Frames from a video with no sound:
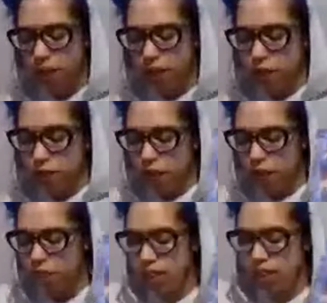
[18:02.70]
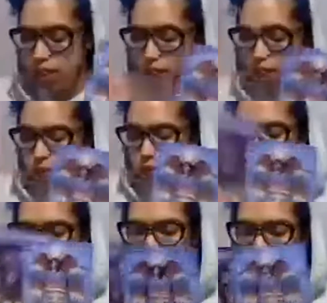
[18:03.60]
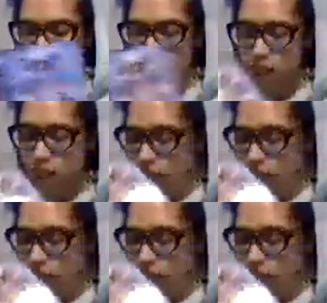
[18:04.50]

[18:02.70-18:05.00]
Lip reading: the Mat, the Eight of Swords in the